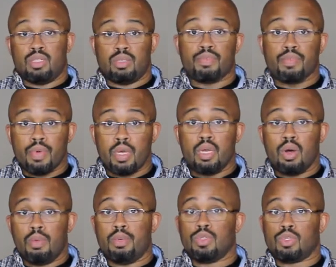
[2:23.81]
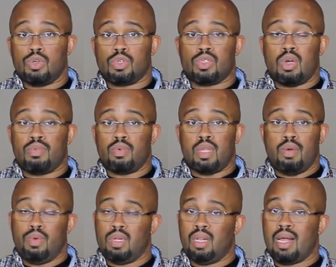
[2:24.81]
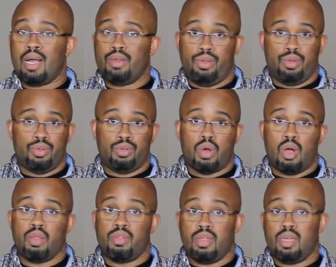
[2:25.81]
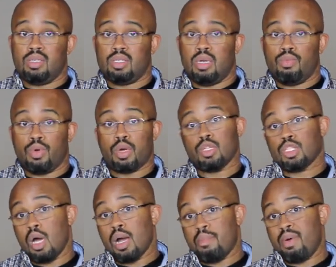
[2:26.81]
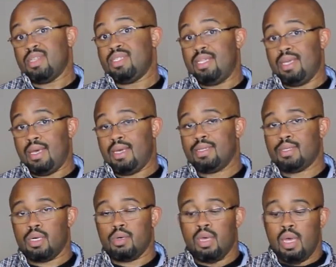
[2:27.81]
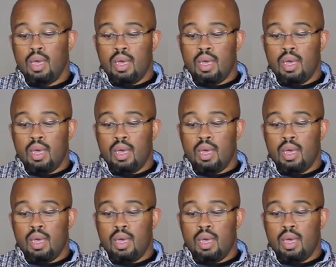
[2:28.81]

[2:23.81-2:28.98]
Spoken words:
is a free open source software that will allow you to do all the things that we're going to talk about today. So